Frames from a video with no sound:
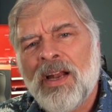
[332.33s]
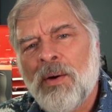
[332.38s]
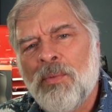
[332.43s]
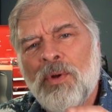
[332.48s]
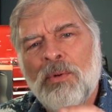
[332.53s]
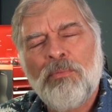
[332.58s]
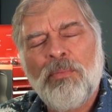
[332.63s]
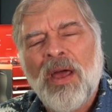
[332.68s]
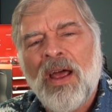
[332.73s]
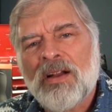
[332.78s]
I
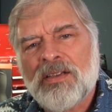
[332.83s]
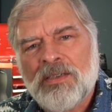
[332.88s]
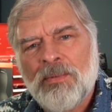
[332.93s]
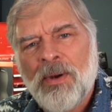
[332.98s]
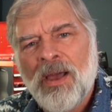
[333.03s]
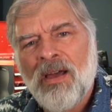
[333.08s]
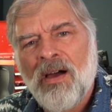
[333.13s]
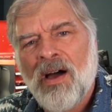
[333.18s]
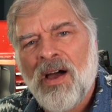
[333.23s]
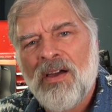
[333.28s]
went back to
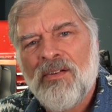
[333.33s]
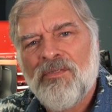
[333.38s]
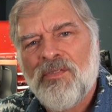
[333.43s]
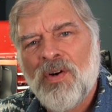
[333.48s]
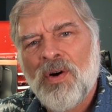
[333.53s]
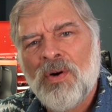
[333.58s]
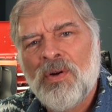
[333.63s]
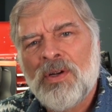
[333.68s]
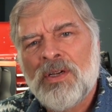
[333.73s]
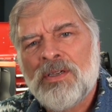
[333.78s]
my
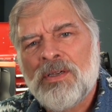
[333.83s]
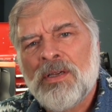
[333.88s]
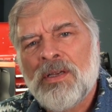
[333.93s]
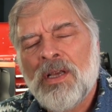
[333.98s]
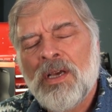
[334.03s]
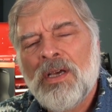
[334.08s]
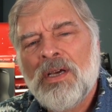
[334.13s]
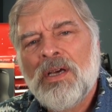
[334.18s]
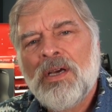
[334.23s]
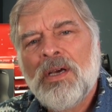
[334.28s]
iPhone and
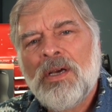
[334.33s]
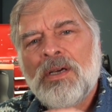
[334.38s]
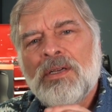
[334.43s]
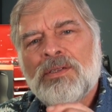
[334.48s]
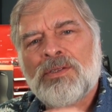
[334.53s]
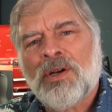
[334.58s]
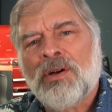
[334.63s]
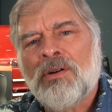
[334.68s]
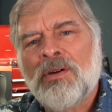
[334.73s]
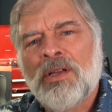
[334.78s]

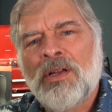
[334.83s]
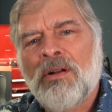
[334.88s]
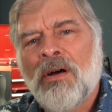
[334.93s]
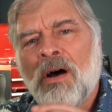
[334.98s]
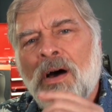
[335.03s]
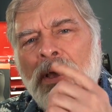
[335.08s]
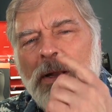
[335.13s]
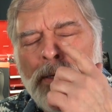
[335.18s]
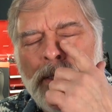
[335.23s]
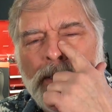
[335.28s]
turned it
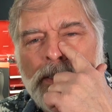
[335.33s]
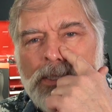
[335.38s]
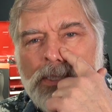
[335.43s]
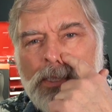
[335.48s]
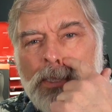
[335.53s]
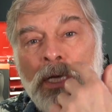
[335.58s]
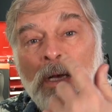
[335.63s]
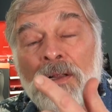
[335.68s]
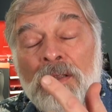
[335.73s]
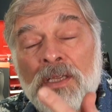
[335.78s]
on. It
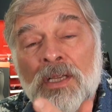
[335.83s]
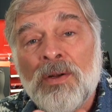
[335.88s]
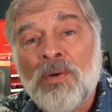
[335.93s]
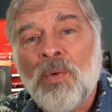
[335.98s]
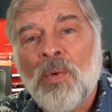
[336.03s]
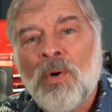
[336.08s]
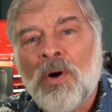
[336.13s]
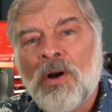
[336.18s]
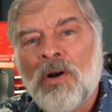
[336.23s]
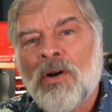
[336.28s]
still
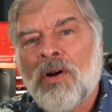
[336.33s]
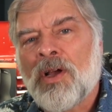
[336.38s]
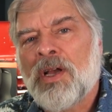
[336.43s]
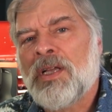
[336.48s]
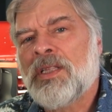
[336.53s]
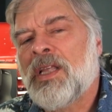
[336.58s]
didn't work.